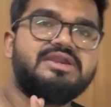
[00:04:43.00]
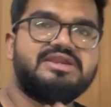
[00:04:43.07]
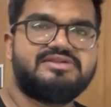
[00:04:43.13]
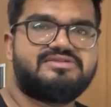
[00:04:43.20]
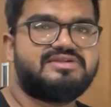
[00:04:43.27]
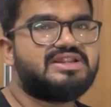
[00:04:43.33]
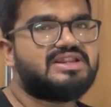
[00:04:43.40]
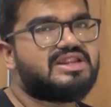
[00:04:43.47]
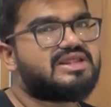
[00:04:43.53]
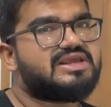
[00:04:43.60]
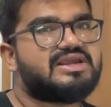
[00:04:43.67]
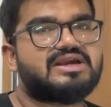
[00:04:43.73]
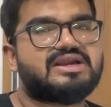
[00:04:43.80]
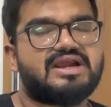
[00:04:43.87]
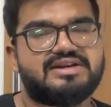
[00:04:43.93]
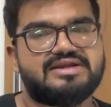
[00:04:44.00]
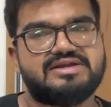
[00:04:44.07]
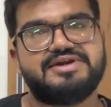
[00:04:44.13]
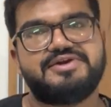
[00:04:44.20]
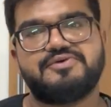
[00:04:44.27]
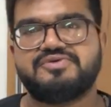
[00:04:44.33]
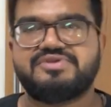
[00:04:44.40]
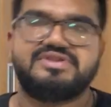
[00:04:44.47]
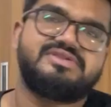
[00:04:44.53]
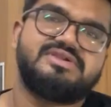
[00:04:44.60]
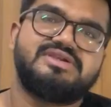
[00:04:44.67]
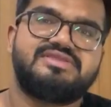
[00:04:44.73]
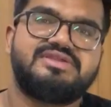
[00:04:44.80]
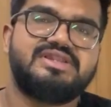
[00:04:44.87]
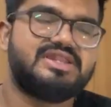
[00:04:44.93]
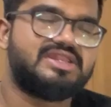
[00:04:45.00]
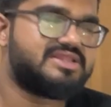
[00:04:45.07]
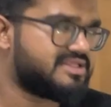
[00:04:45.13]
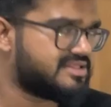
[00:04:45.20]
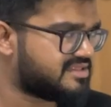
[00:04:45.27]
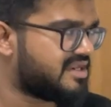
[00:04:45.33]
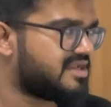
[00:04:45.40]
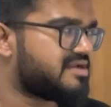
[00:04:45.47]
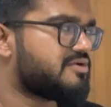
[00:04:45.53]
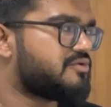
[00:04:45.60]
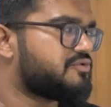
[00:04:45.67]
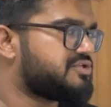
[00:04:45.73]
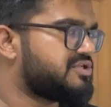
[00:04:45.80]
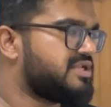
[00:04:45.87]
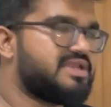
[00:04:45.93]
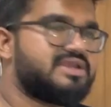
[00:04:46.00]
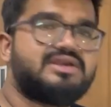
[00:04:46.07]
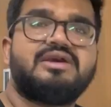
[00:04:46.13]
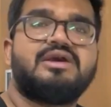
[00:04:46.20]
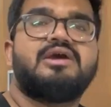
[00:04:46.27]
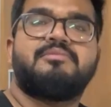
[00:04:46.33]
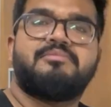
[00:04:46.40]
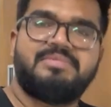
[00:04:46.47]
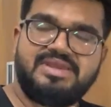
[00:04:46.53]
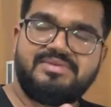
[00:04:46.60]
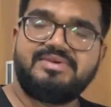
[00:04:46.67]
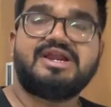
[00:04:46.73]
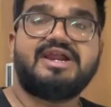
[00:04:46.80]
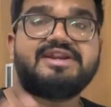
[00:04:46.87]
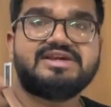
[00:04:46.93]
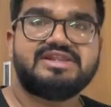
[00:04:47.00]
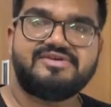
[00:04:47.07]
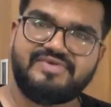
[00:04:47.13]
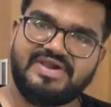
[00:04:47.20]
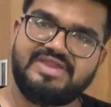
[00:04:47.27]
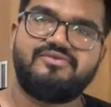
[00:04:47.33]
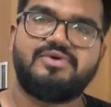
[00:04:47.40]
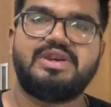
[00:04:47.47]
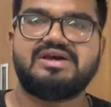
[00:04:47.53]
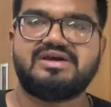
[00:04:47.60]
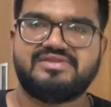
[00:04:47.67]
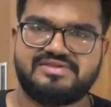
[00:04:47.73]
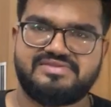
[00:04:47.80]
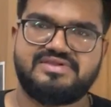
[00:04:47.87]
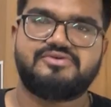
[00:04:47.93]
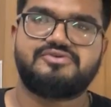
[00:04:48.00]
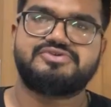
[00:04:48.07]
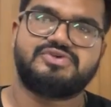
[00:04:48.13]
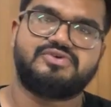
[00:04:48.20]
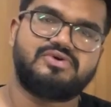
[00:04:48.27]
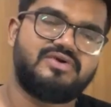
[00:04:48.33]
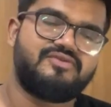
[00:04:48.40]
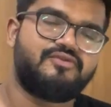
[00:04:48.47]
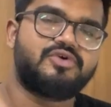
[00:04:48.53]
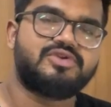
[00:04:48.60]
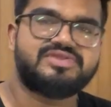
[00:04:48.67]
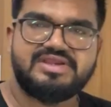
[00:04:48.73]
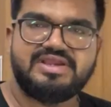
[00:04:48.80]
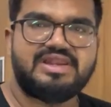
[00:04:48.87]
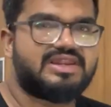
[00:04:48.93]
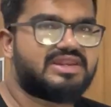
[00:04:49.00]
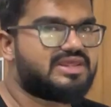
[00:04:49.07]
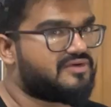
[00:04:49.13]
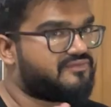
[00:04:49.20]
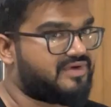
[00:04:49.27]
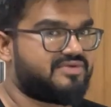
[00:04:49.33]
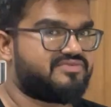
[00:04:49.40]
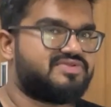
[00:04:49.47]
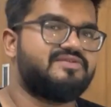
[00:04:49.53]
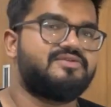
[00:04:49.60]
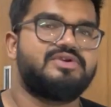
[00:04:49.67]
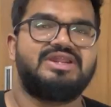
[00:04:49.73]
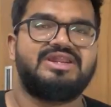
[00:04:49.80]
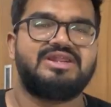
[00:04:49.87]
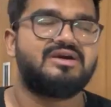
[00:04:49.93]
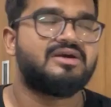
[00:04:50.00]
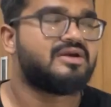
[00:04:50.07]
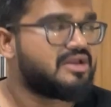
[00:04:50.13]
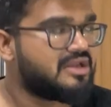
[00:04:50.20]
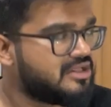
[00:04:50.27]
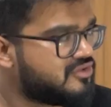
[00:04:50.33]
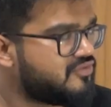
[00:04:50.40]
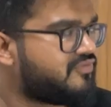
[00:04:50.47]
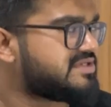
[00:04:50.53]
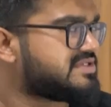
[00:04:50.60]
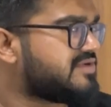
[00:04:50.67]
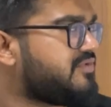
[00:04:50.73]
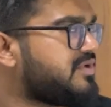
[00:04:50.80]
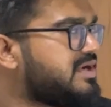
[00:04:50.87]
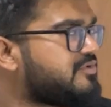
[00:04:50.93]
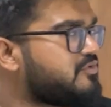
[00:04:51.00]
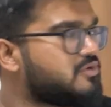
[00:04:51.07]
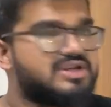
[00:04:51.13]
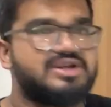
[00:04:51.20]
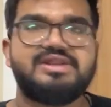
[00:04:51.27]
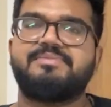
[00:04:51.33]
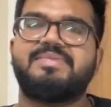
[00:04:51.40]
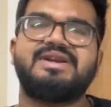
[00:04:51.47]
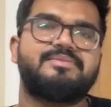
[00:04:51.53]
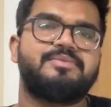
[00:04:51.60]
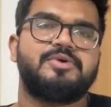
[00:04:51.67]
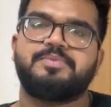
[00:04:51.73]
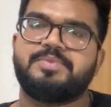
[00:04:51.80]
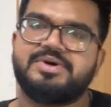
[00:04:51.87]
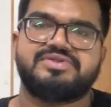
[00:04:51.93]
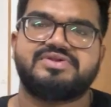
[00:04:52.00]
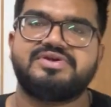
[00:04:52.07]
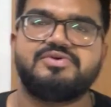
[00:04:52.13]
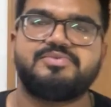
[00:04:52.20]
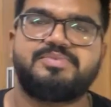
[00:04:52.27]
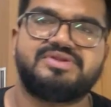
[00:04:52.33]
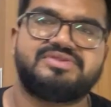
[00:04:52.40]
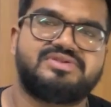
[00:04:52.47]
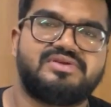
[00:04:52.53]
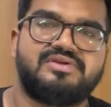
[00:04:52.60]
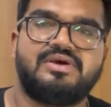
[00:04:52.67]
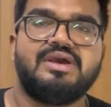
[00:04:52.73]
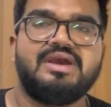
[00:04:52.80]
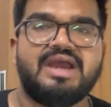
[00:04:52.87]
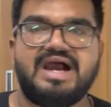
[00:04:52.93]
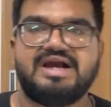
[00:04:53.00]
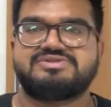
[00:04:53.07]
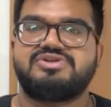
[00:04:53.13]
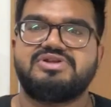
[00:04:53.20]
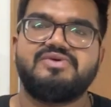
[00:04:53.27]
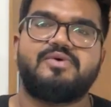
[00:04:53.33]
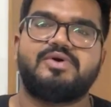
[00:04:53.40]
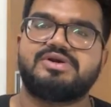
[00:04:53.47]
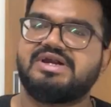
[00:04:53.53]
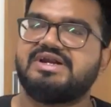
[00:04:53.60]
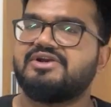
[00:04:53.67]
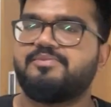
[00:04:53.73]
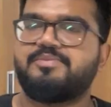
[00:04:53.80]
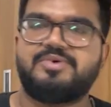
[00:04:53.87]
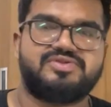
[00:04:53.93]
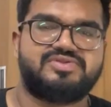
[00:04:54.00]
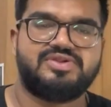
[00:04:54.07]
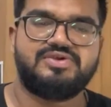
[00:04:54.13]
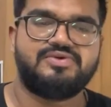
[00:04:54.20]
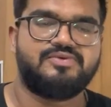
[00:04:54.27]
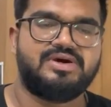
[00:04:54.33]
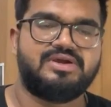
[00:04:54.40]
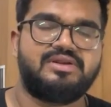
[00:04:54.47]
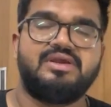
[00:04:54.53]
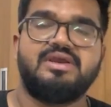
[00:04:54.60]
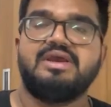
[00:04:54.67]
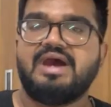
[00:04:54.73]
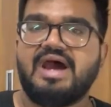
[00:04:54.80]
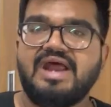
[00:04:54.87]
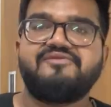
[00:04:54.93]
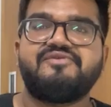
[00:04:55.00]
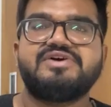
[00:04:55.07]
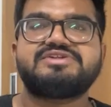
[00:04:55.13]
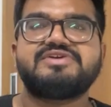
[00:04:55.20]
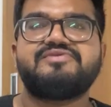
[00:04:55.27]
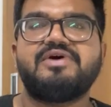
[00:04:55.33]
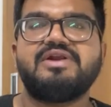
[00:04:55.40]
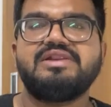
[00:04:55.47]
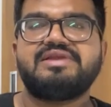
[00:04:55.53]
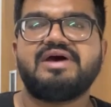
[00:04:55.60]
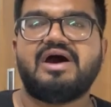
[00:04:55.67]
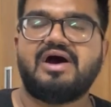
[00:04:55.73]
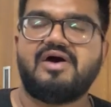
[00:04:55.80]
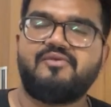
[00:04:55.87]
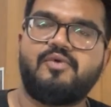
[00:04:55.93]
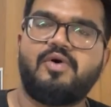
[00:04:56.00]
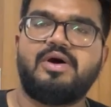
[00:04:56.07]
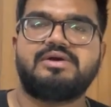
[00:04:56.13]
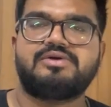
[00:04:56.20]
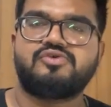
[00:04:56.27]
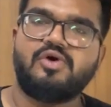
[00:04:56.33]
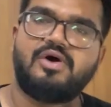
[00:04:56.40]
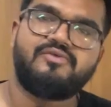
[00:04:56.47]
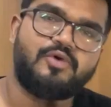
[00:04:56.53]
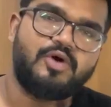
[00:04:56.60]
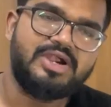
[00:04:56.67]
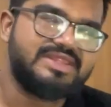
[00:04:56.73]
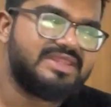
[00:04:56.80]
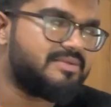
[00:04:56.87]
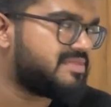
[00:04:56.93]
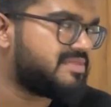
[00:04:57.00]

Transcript: EC le le ya category 2 se CSC le le. This tarah ki question aayegi. Maybe category 5 wala ka aisa question hoga, 4 se ye le le ya 5 se wo le le. So first of all, it totally depend upon person to person, actually what kind of person you are. And first of all, to avoid the